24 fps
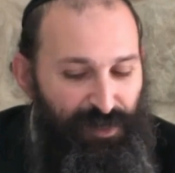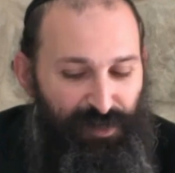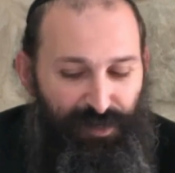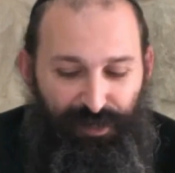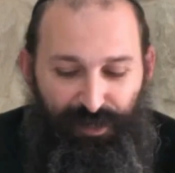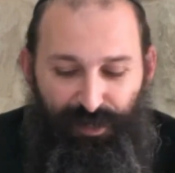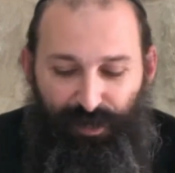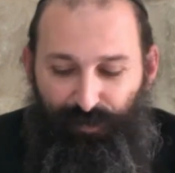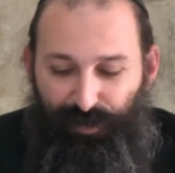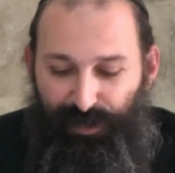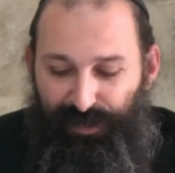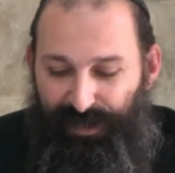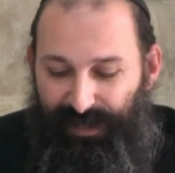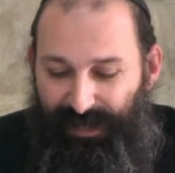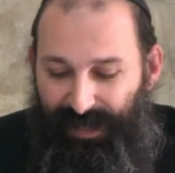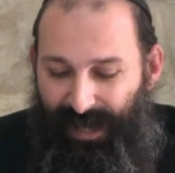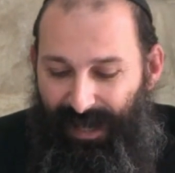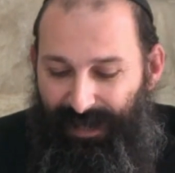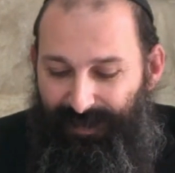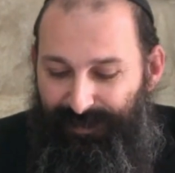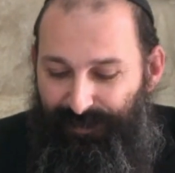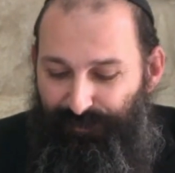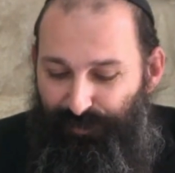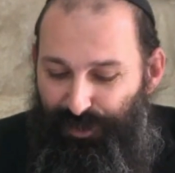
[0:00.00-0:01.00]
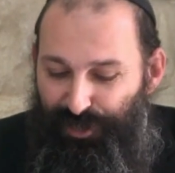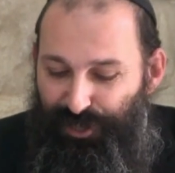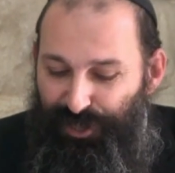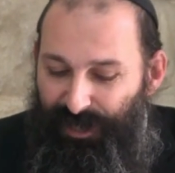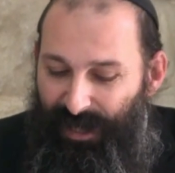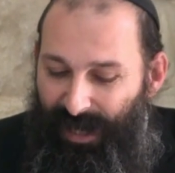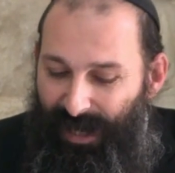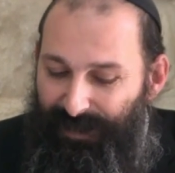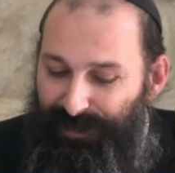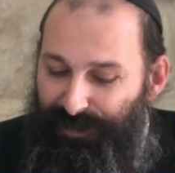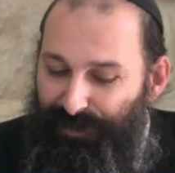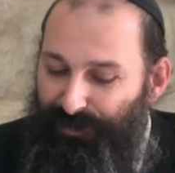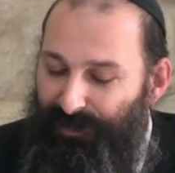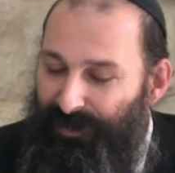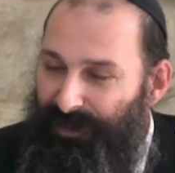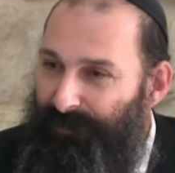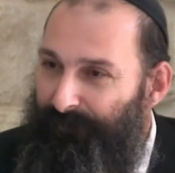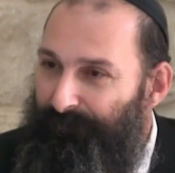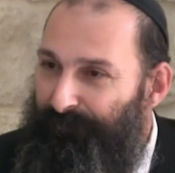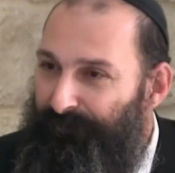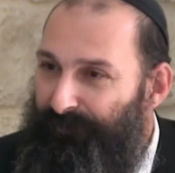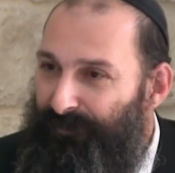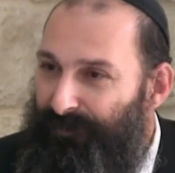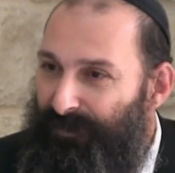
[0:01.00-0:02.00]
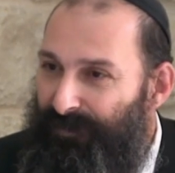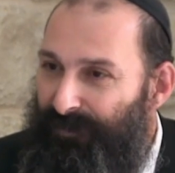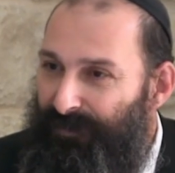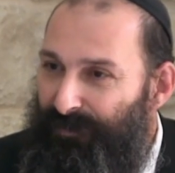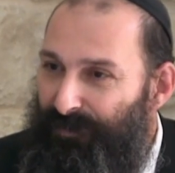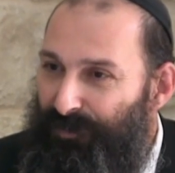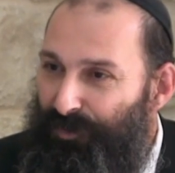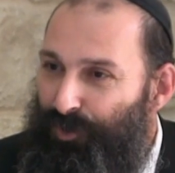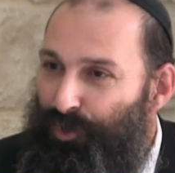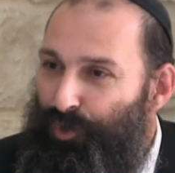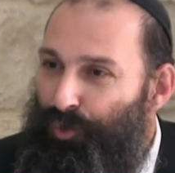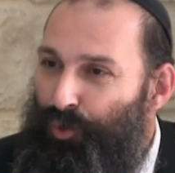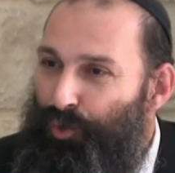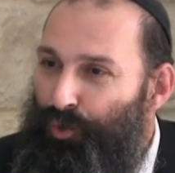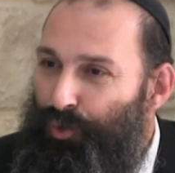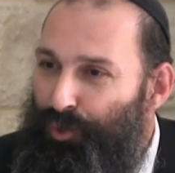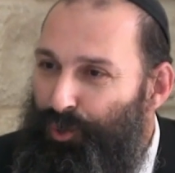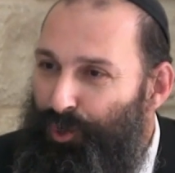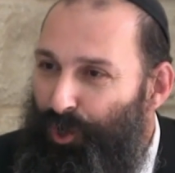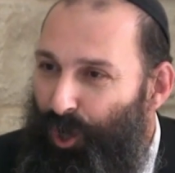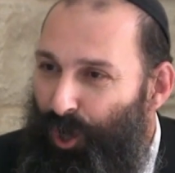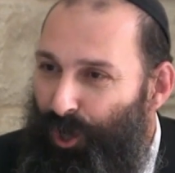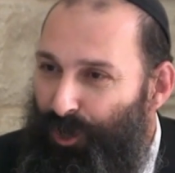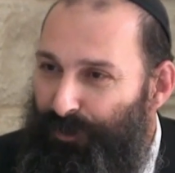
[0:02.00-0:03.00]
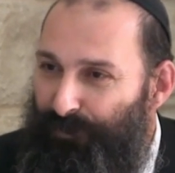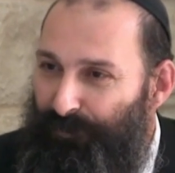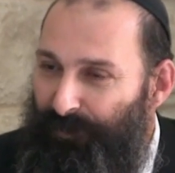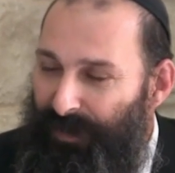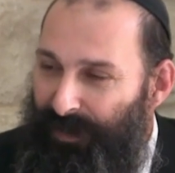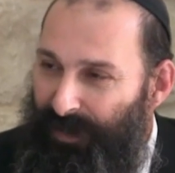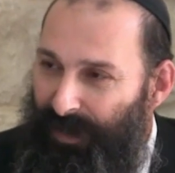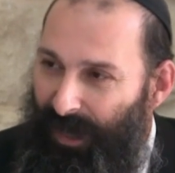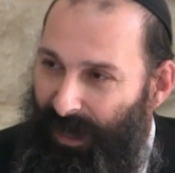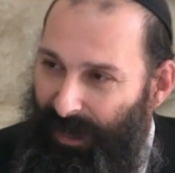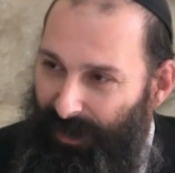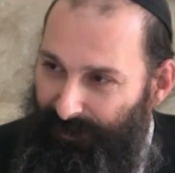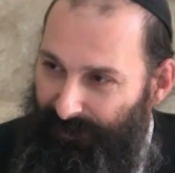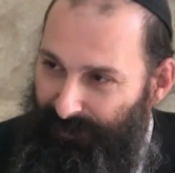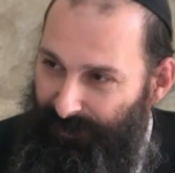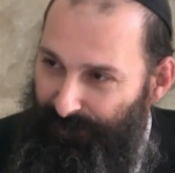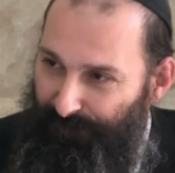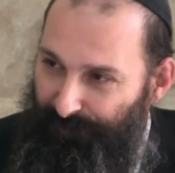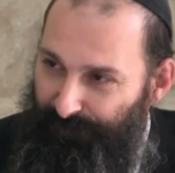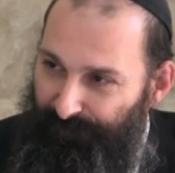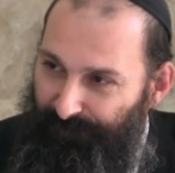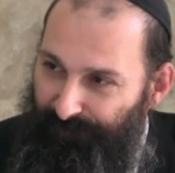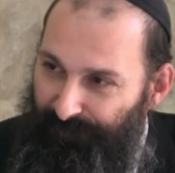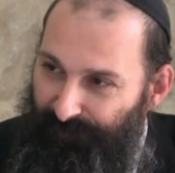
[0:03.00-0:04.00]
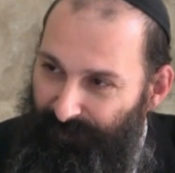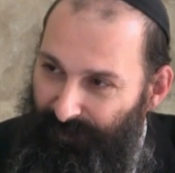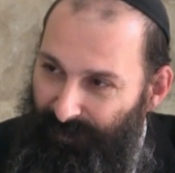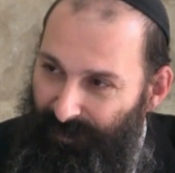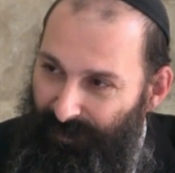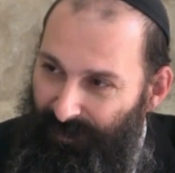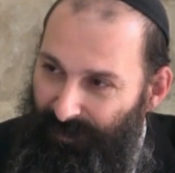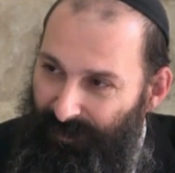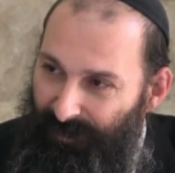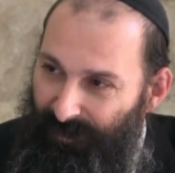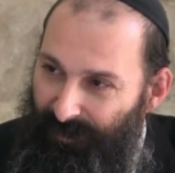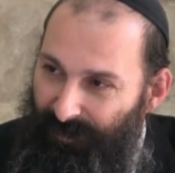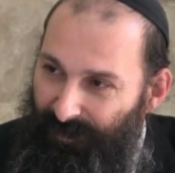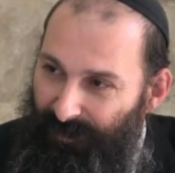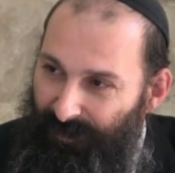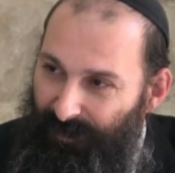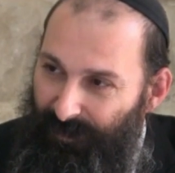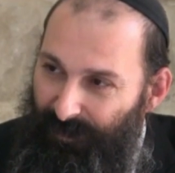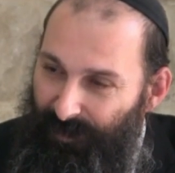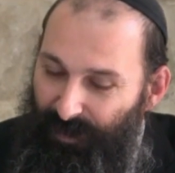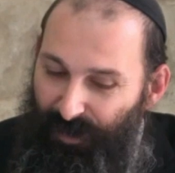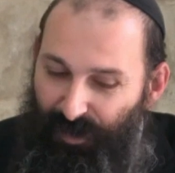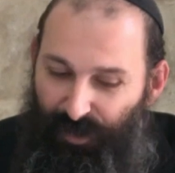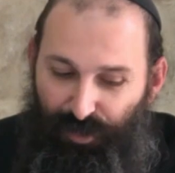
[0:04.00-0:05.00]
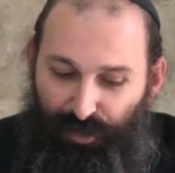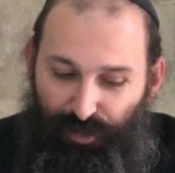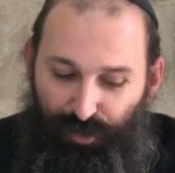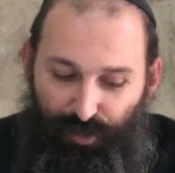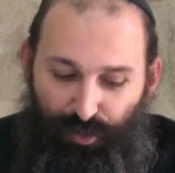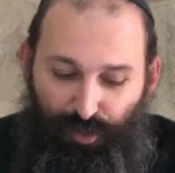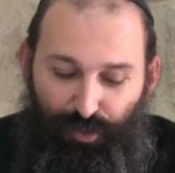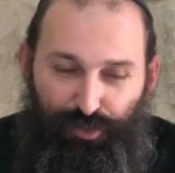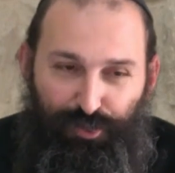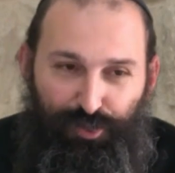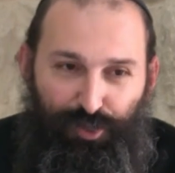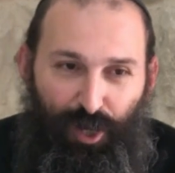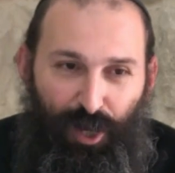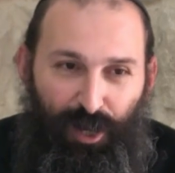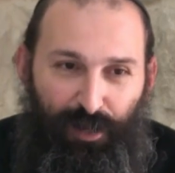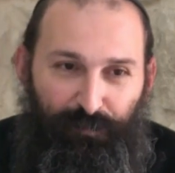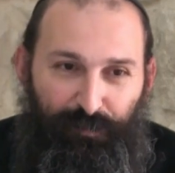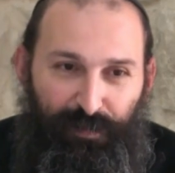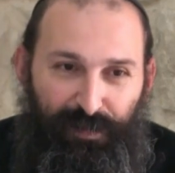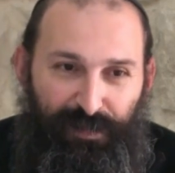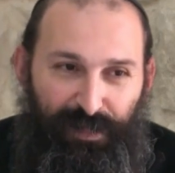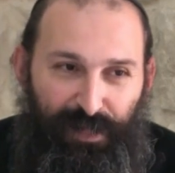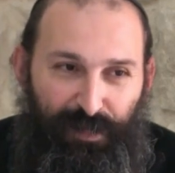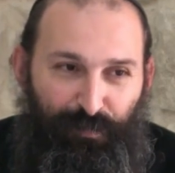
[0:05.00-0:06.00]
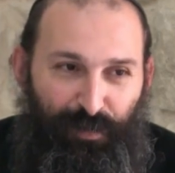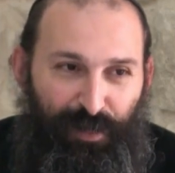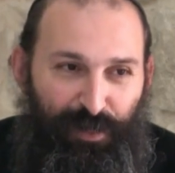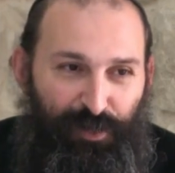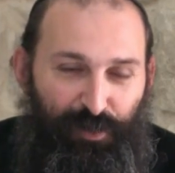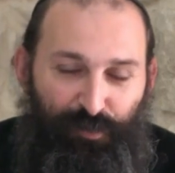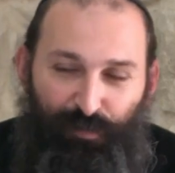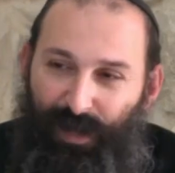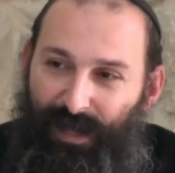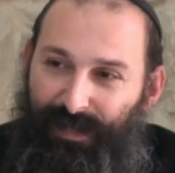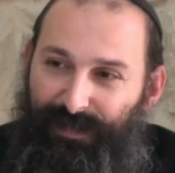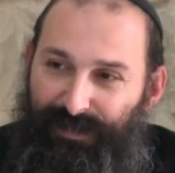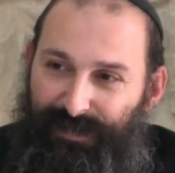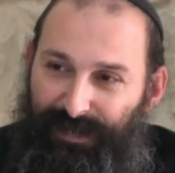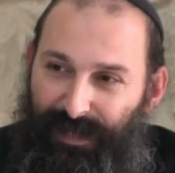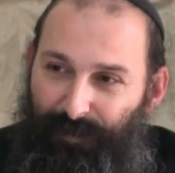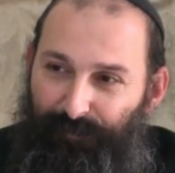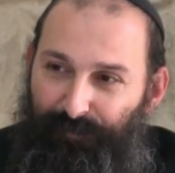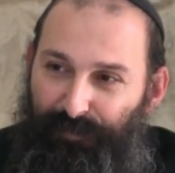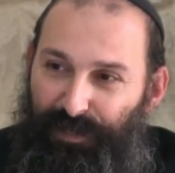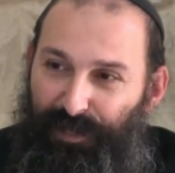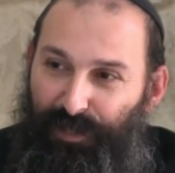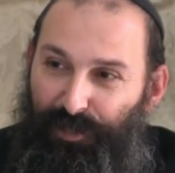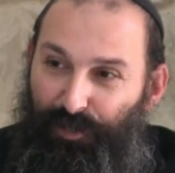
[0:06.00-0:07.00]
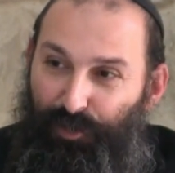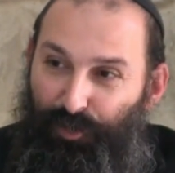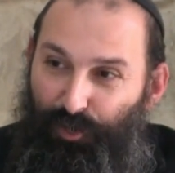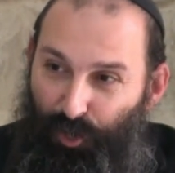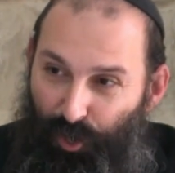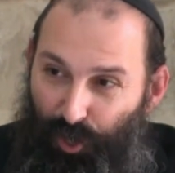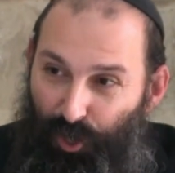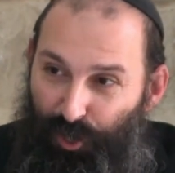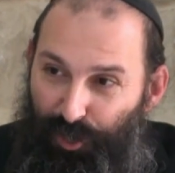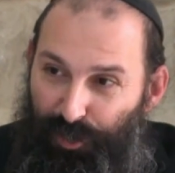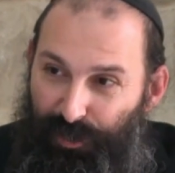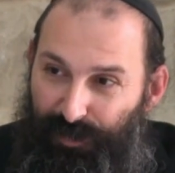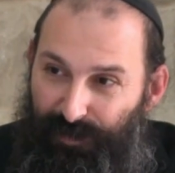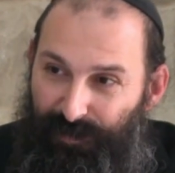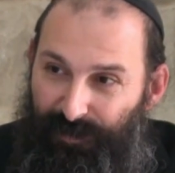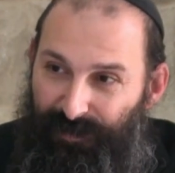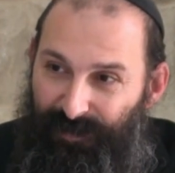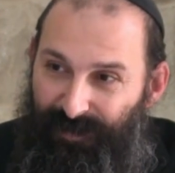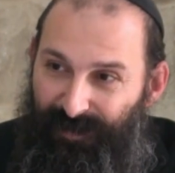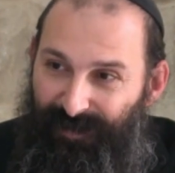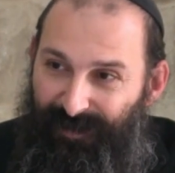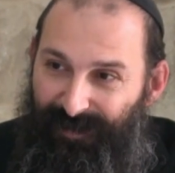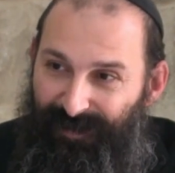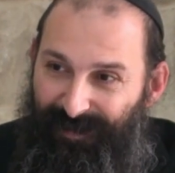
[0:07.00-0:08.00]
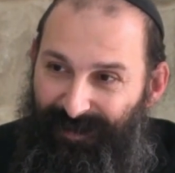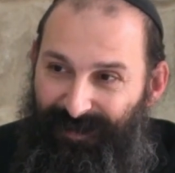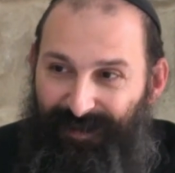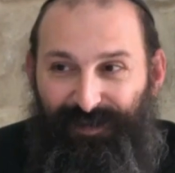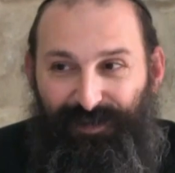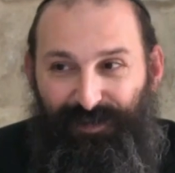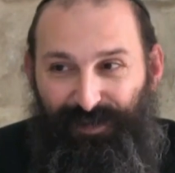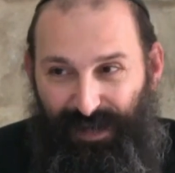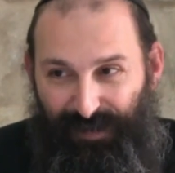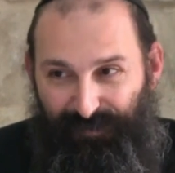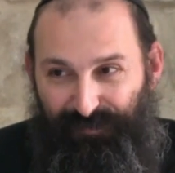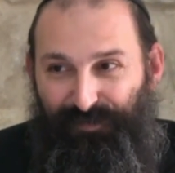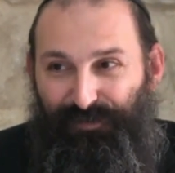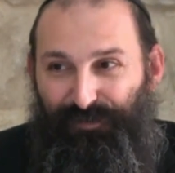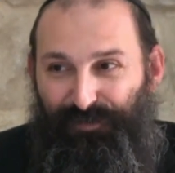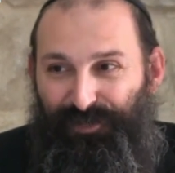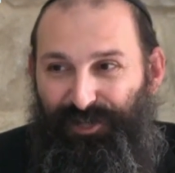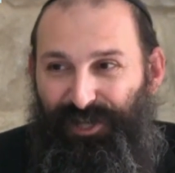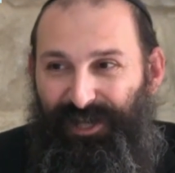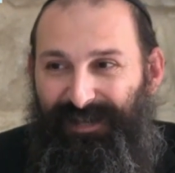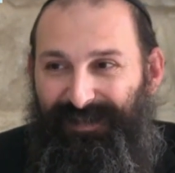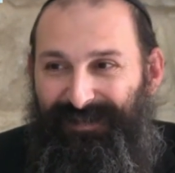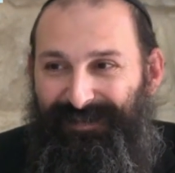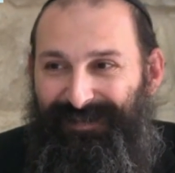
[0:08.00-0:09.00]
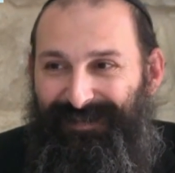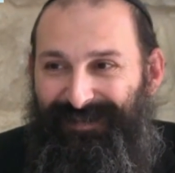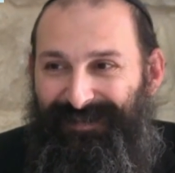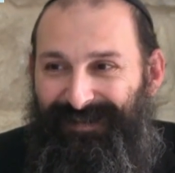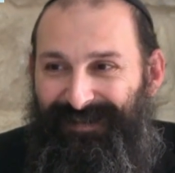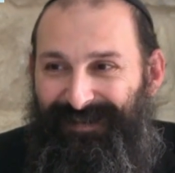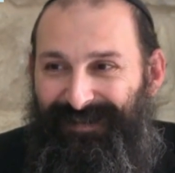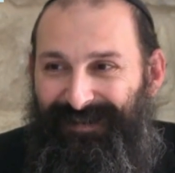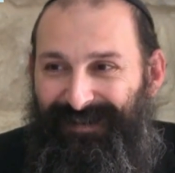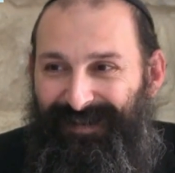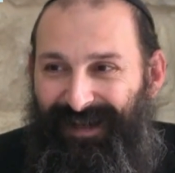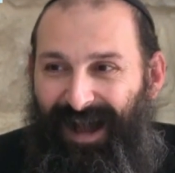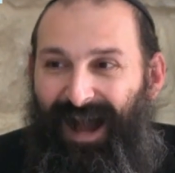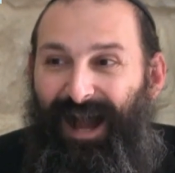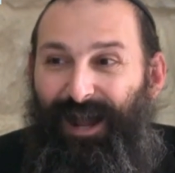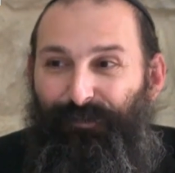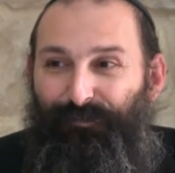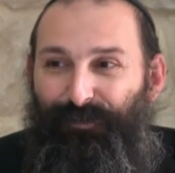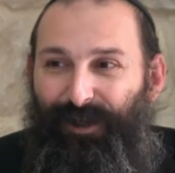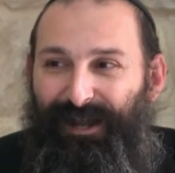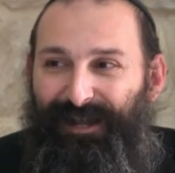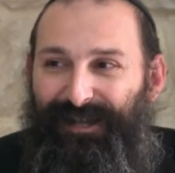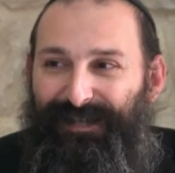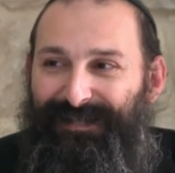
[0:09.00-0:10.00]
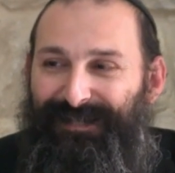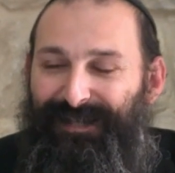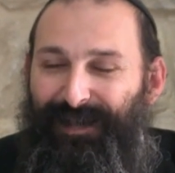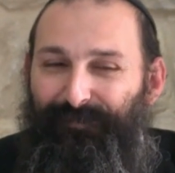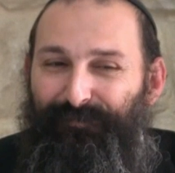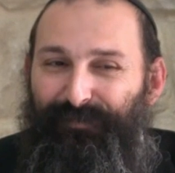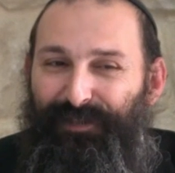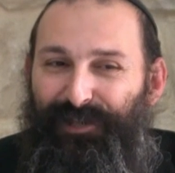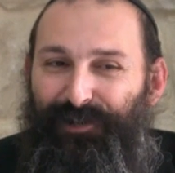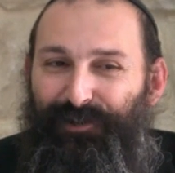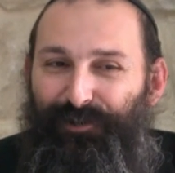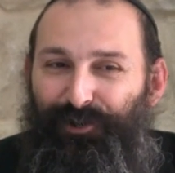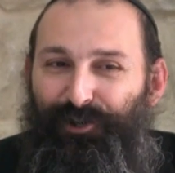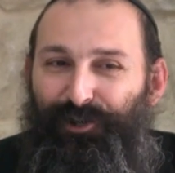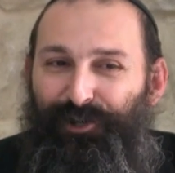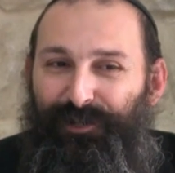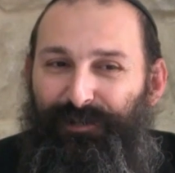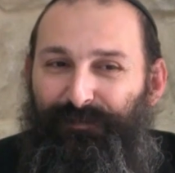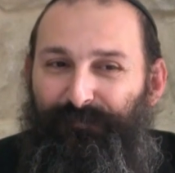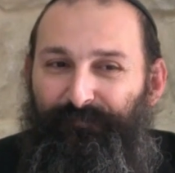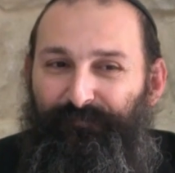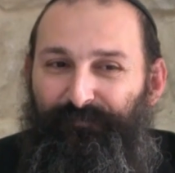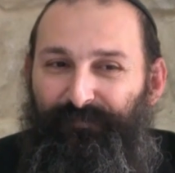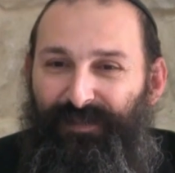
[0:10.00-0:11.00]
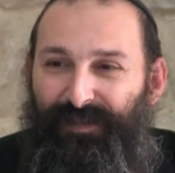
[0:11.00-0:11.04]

You know what she answered him? You taught me that. You told me that when you want something good, you have to cheat. I wanted something good.